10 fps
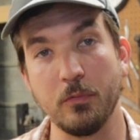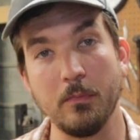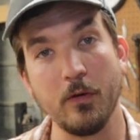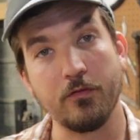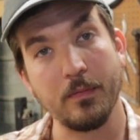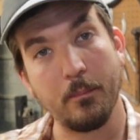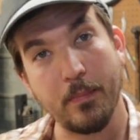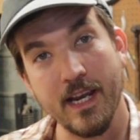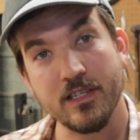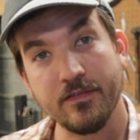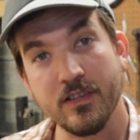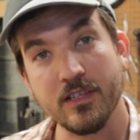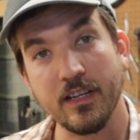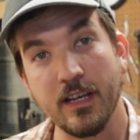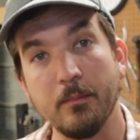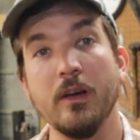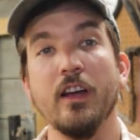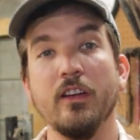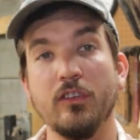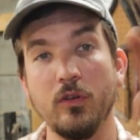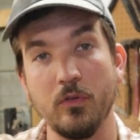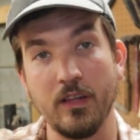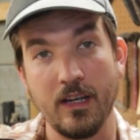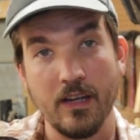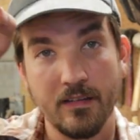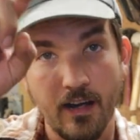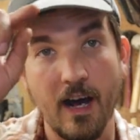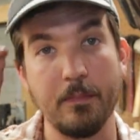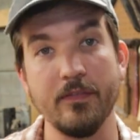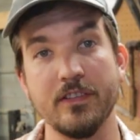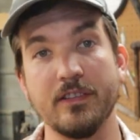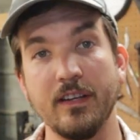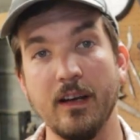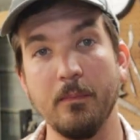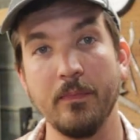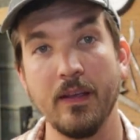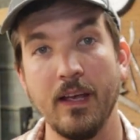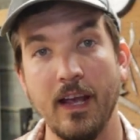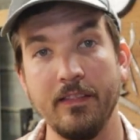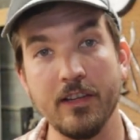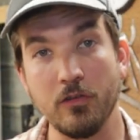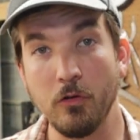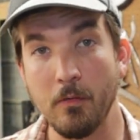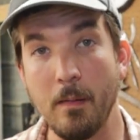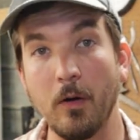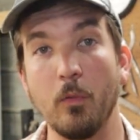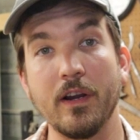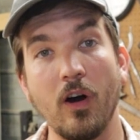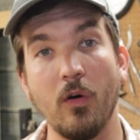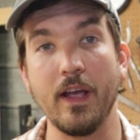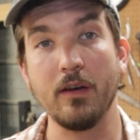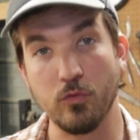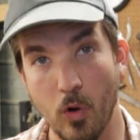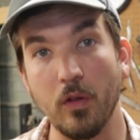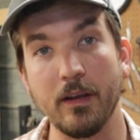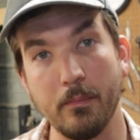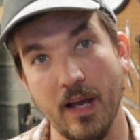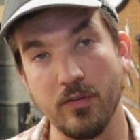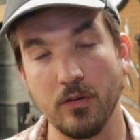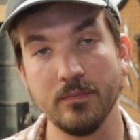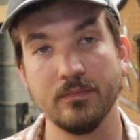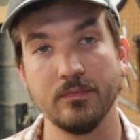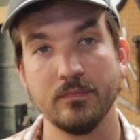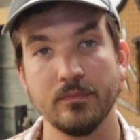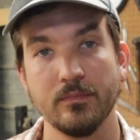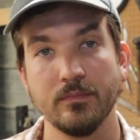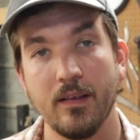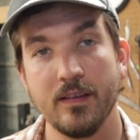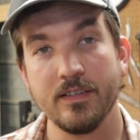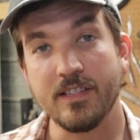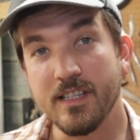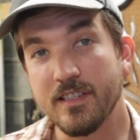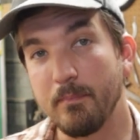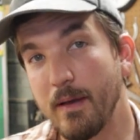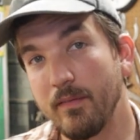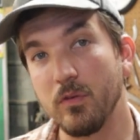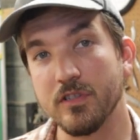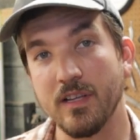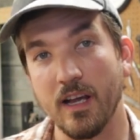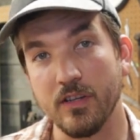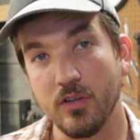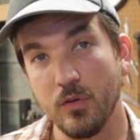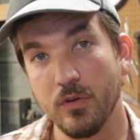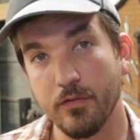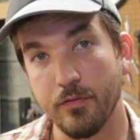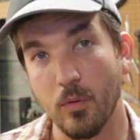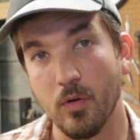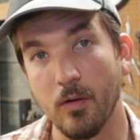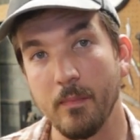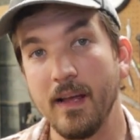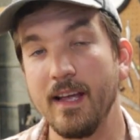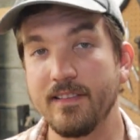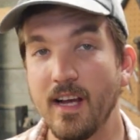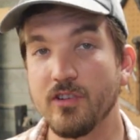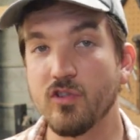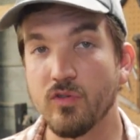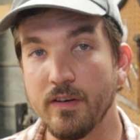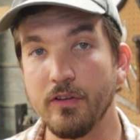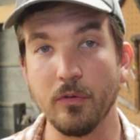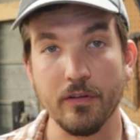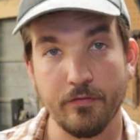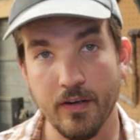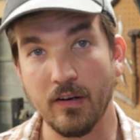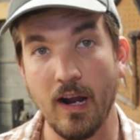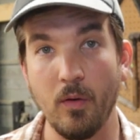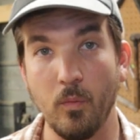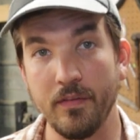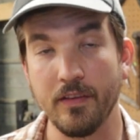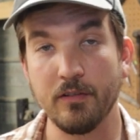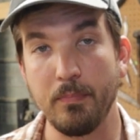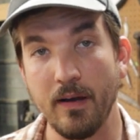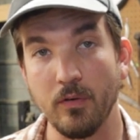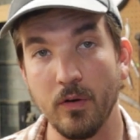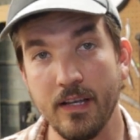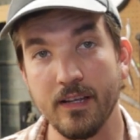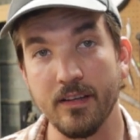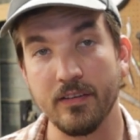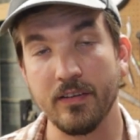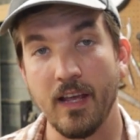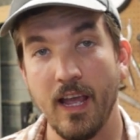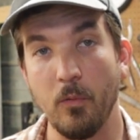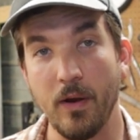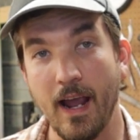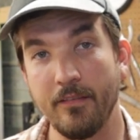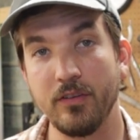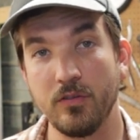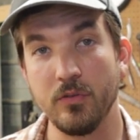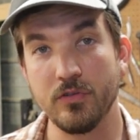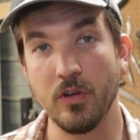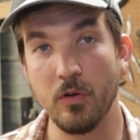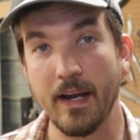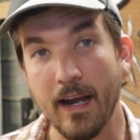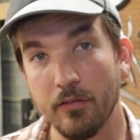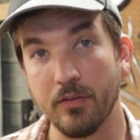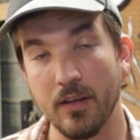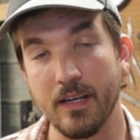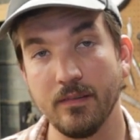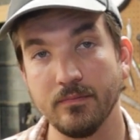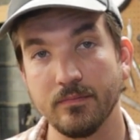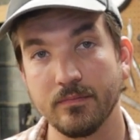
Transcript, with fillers: as we move from the base of the stem to the top of the stem. And this, you remember, we call a rolling bevel. Since the bevel is not uniform, it's not trivial to figure out what this bevel is, and we have to do so carefully.